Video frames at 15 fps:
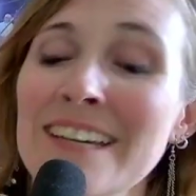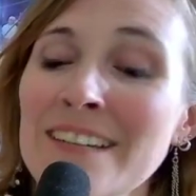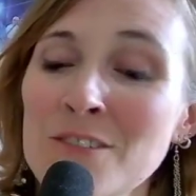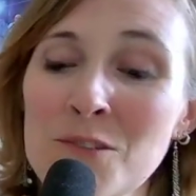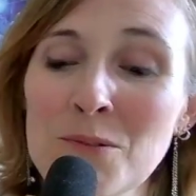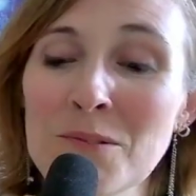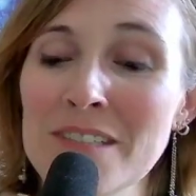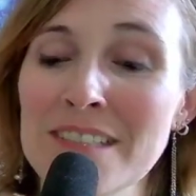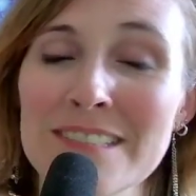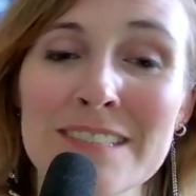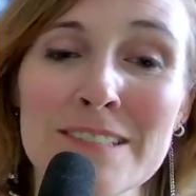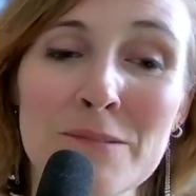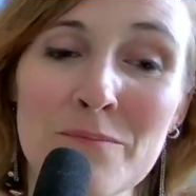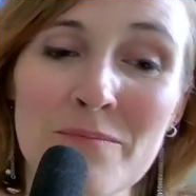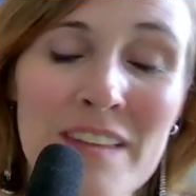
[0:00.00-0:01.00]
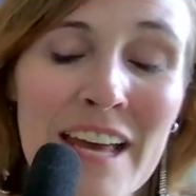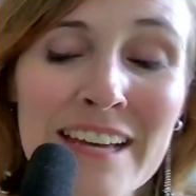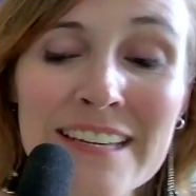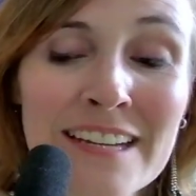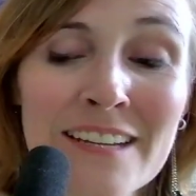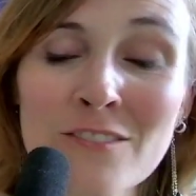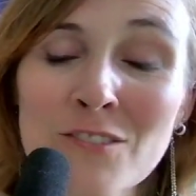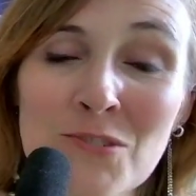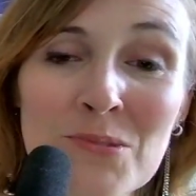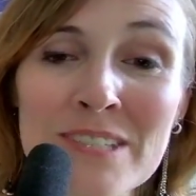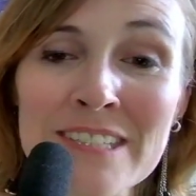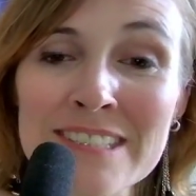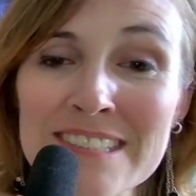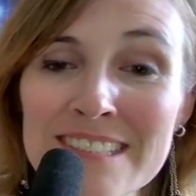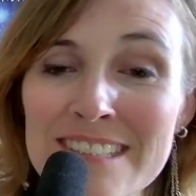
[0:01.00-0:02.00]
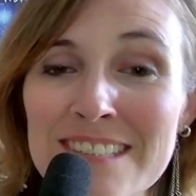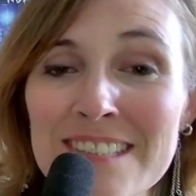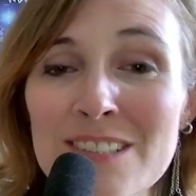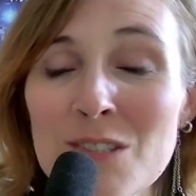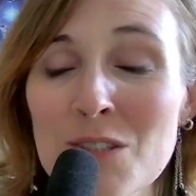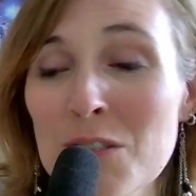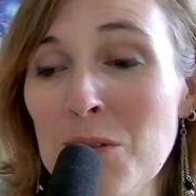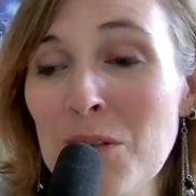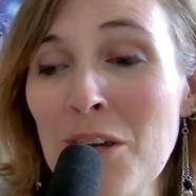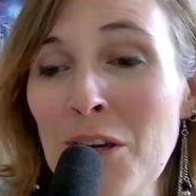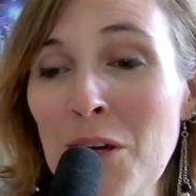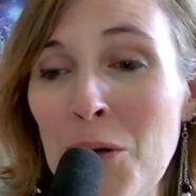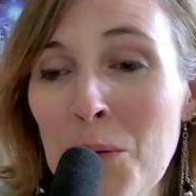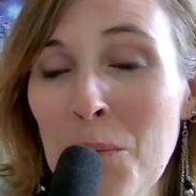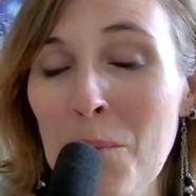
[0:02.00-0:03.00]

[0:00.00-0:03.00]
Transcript: do this. I can't do this. This is too cute.